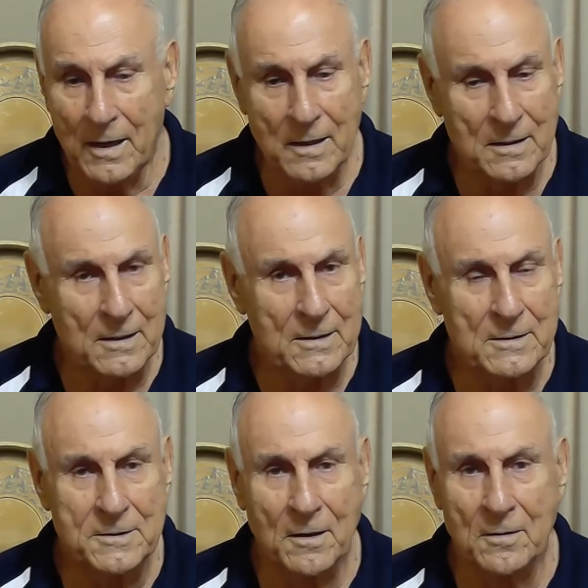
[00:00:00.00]
man, he
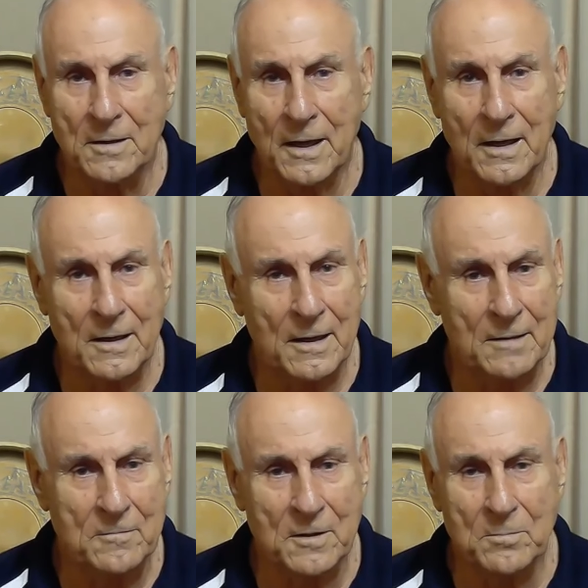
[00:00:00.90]
saw that
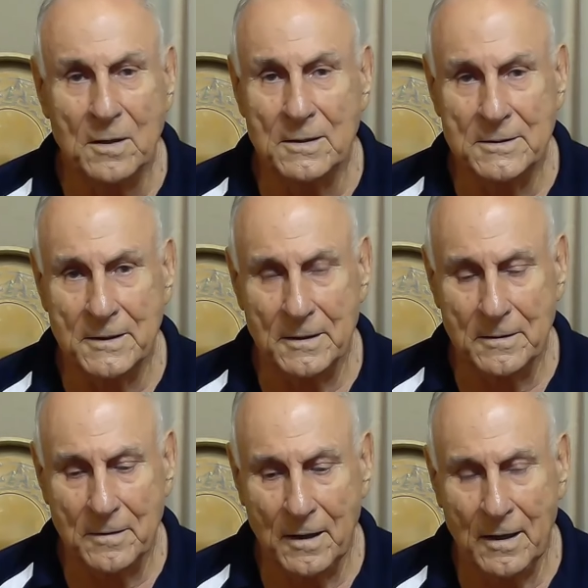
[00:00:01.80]
and went ballistic.
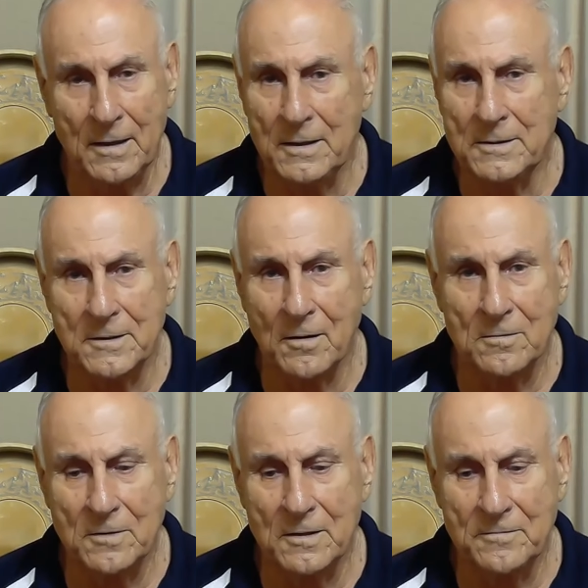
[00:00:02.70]
And he's
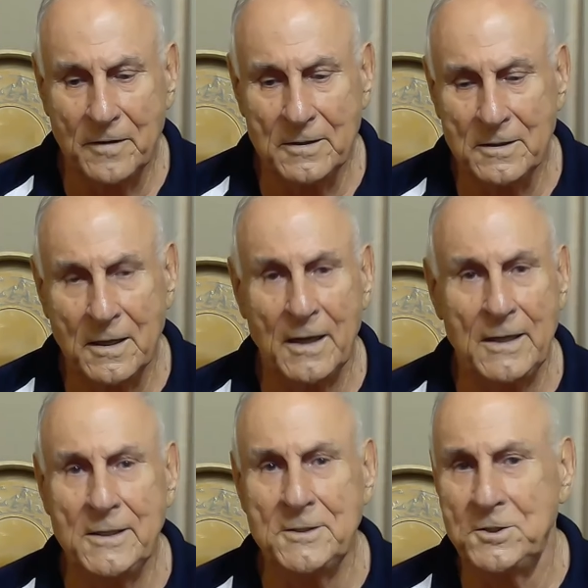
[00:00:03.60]
all red-faced.
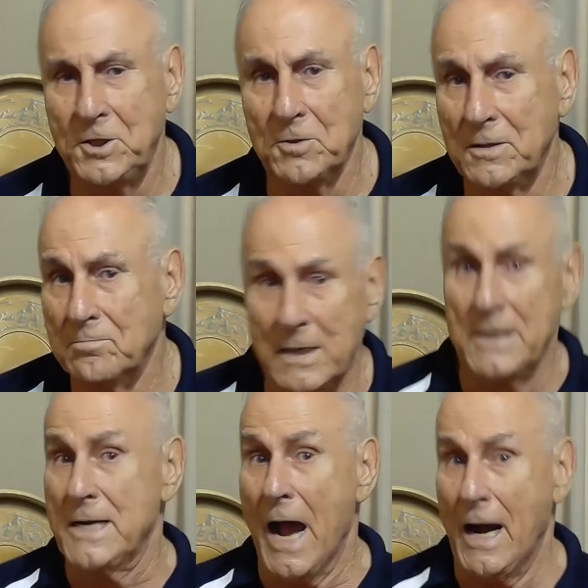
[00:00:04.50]
He's chewing
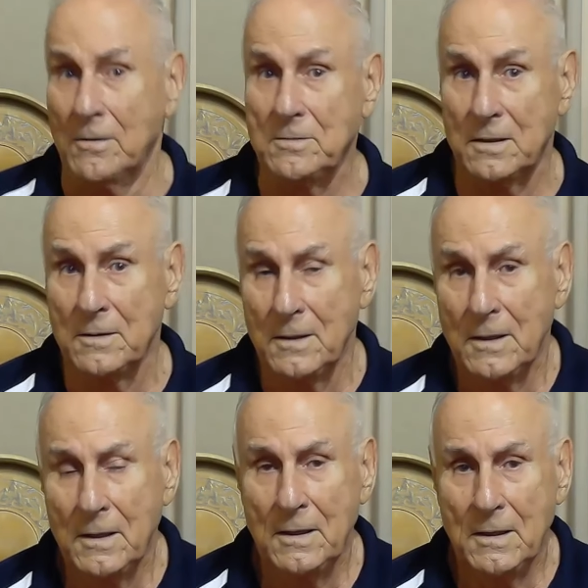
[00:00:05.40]
me out.
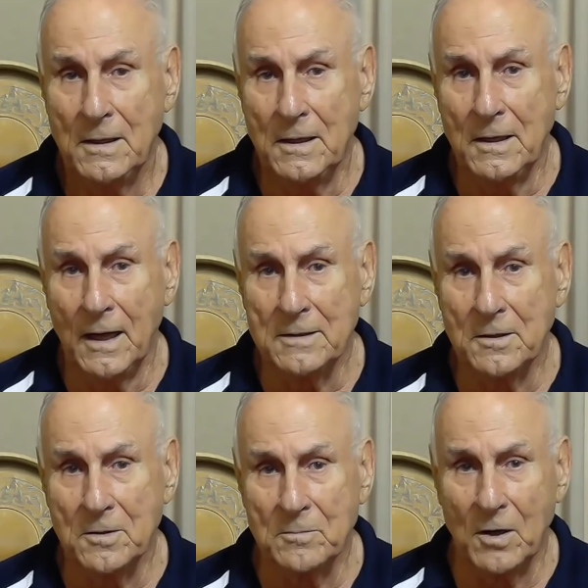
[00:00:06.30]
And I
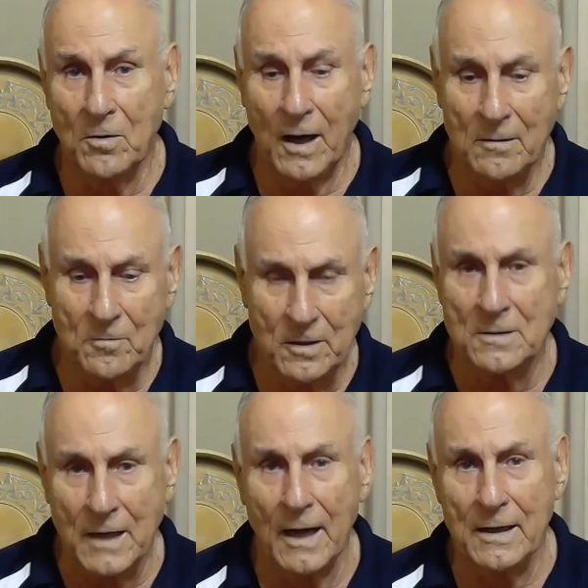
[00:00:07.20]
told him, no, I
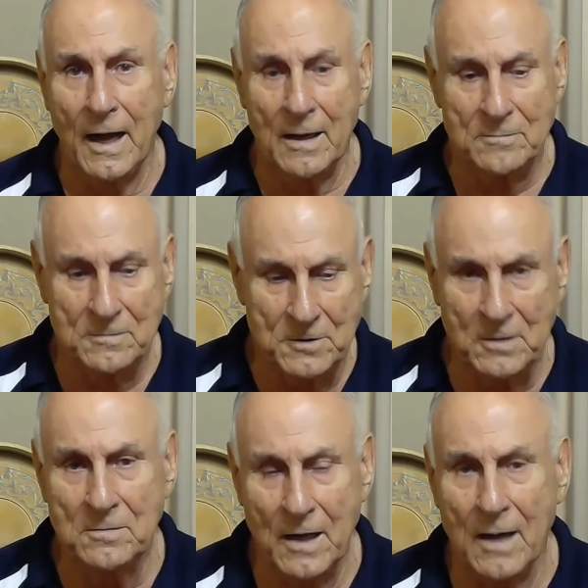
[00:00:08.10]
will not.
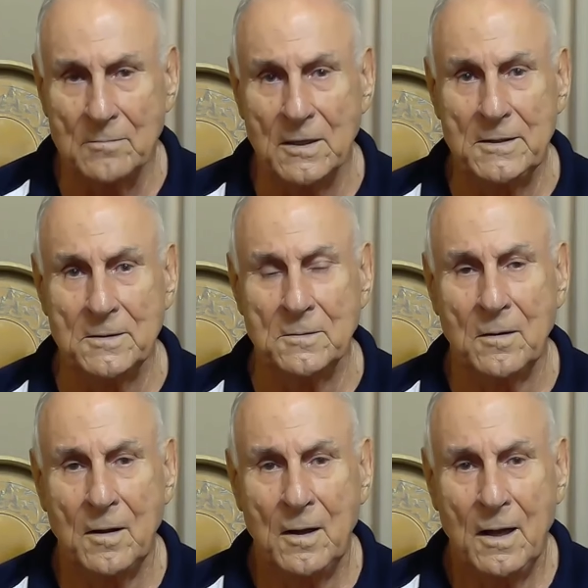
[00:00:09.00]
I'm
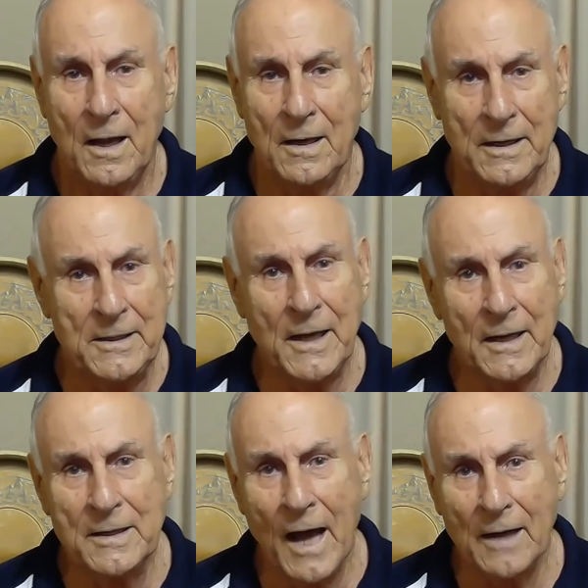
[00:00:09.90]
legal. And he
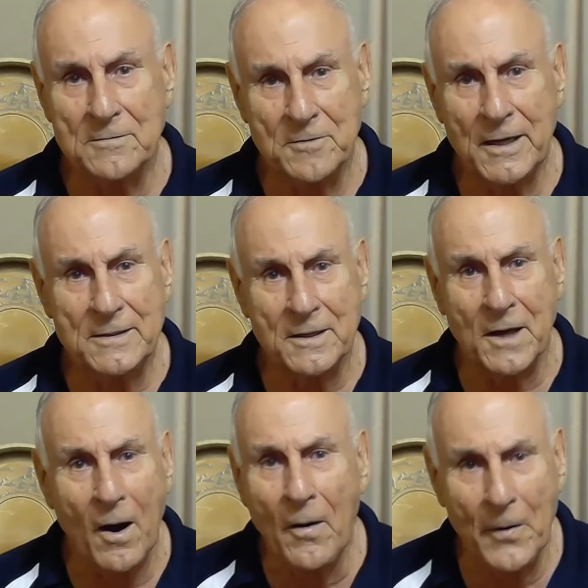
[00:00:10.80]
had not read the
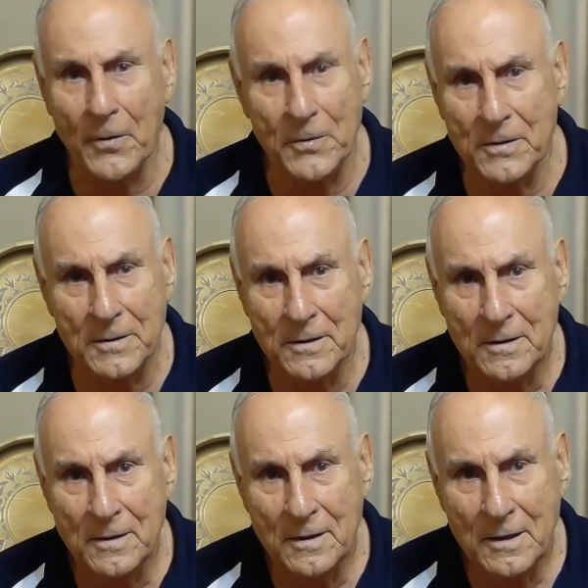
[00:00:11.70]
card.
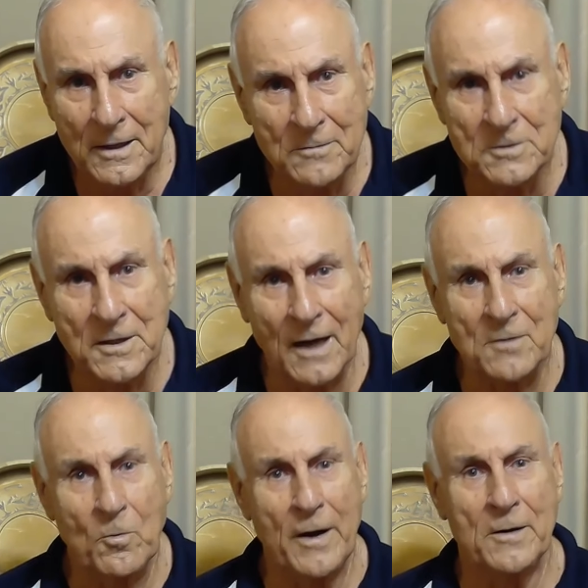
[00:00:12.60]
And he was not
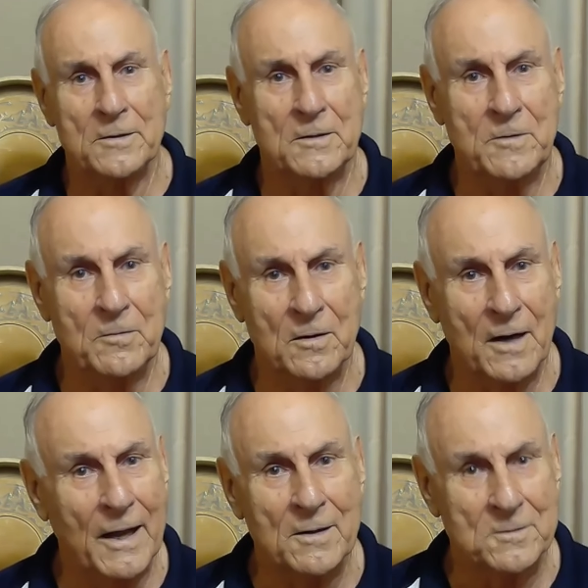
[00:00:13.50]
aware that we were
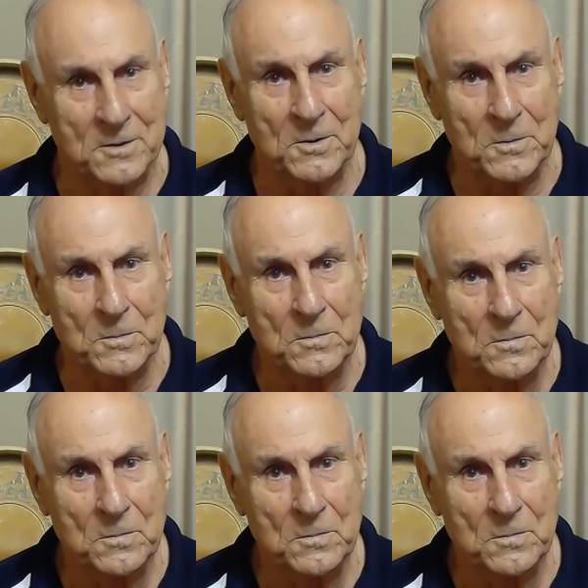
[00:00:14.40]
allowed to.